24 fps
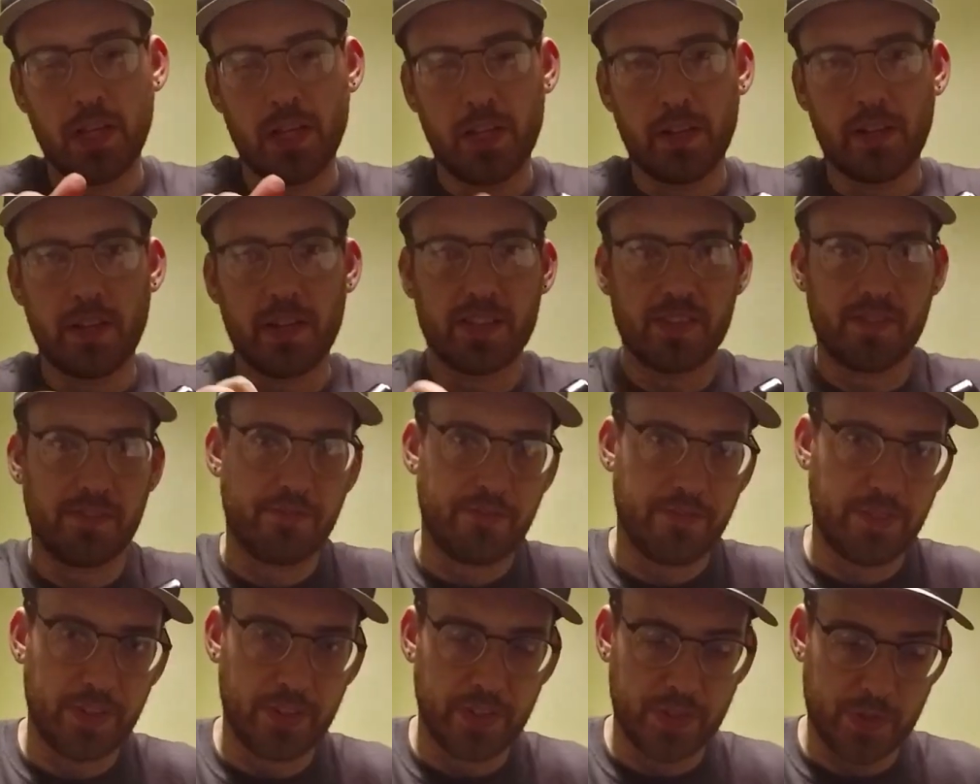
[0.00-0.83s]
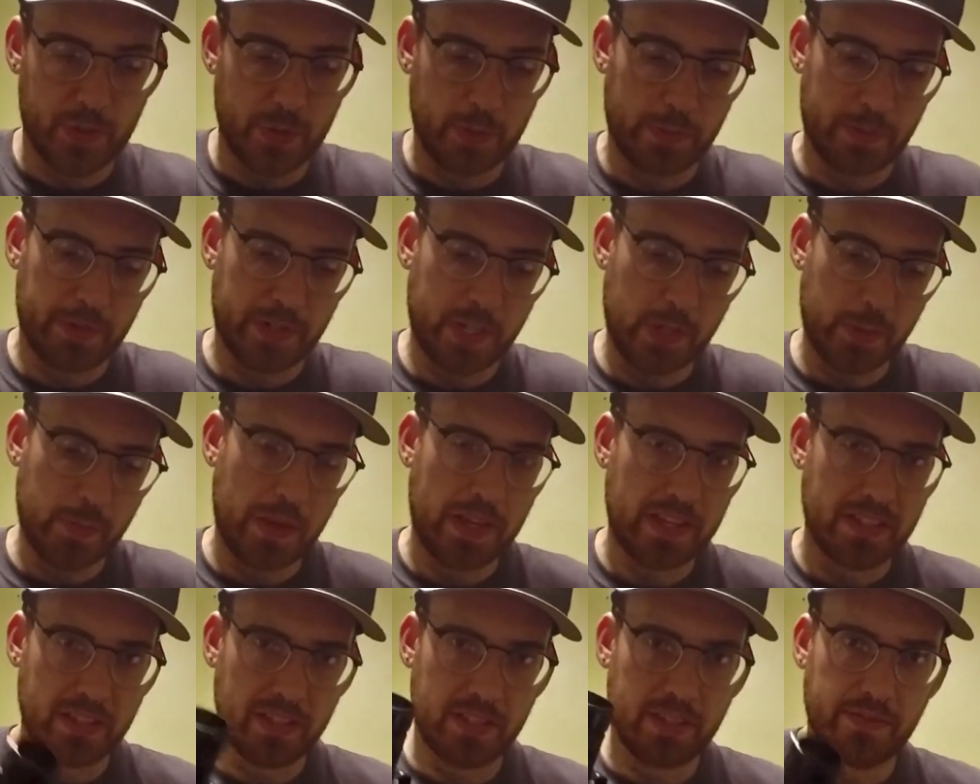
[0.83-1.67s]
It doesn't feel super
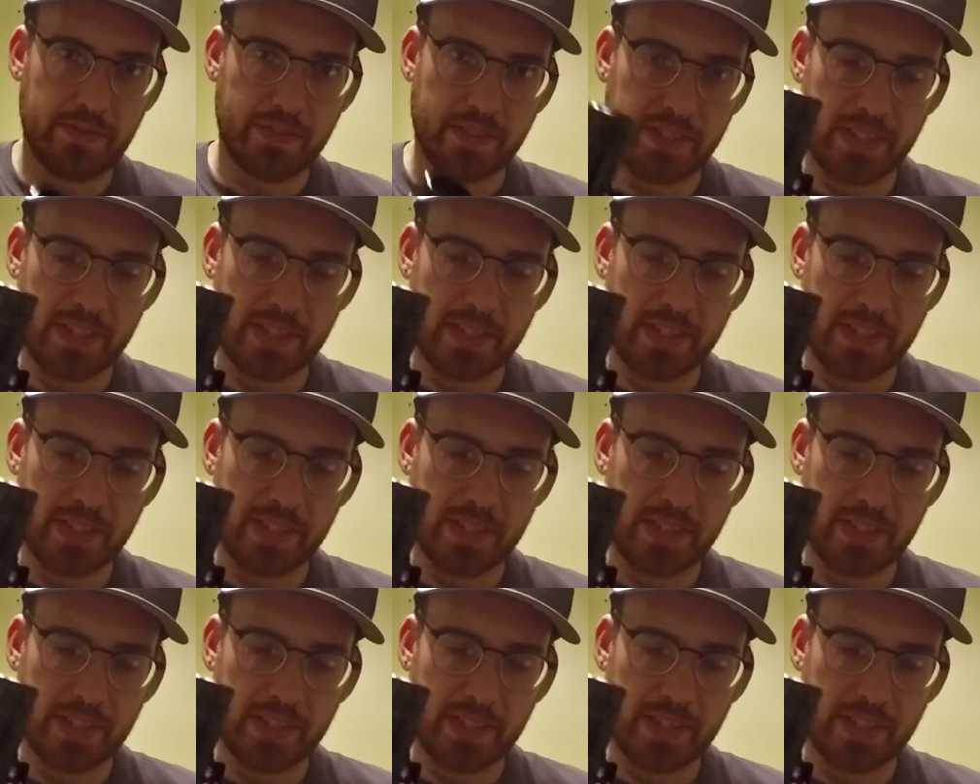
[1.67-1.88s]
expensive.